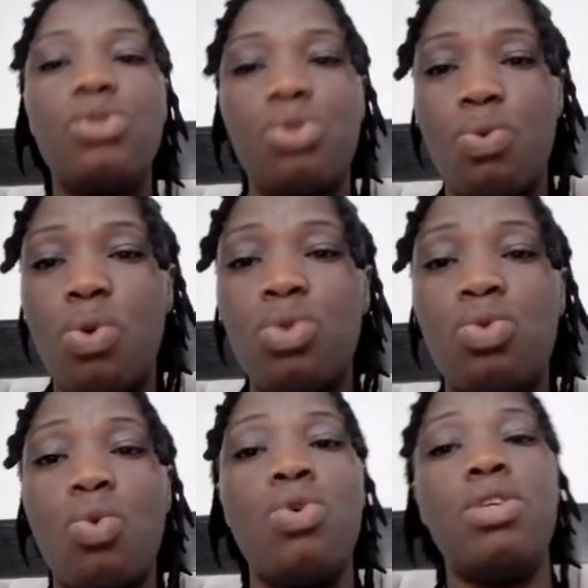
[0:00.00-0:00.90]
So you
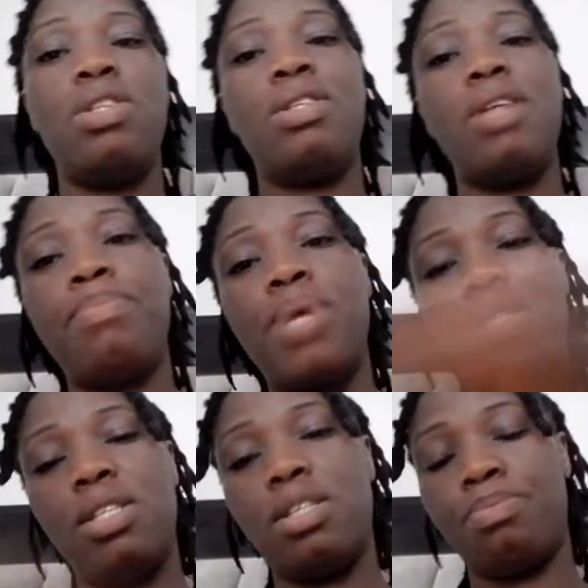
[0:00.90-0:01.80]
want to
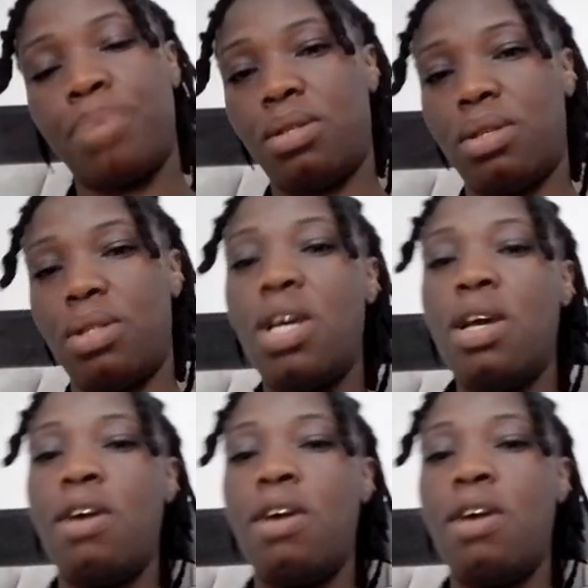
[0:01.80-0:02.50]
separate this person